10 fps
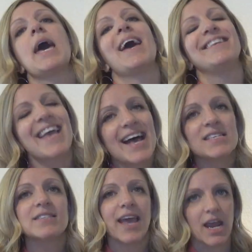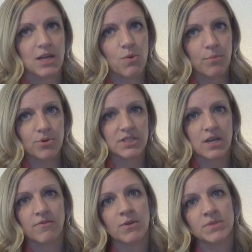And yes,
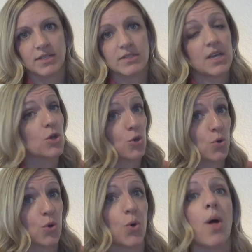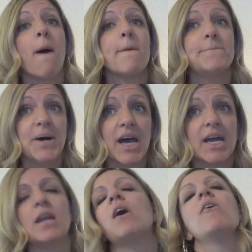81% of them did say Google,
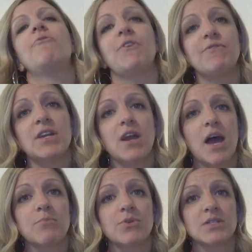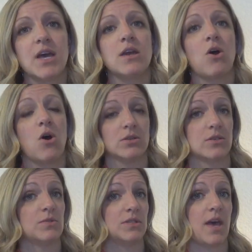but 59%
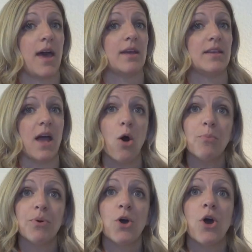also said Yelp,